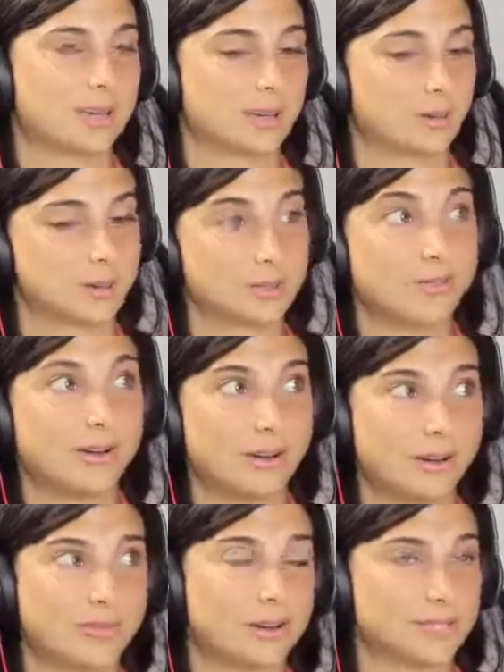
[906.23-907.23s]
Like, it was a
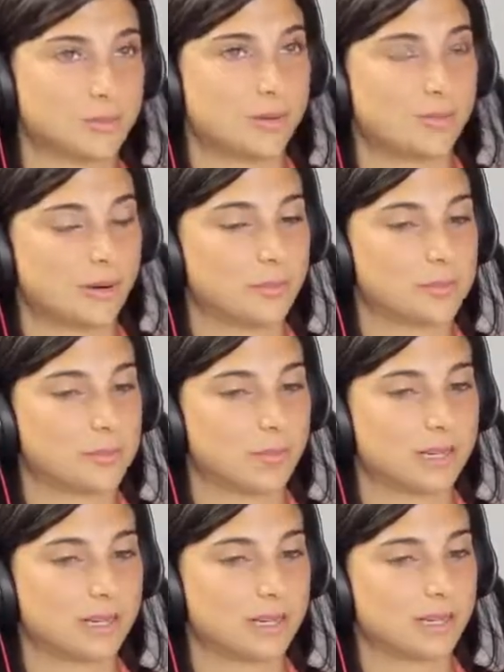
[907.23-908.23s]
very, very small farmers
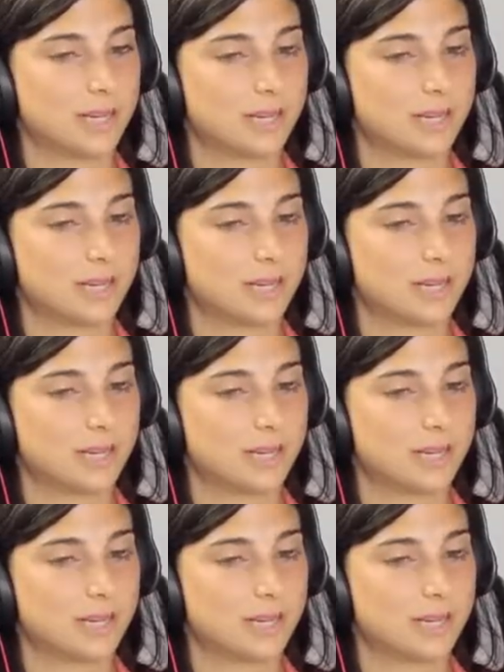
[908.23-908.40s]
market.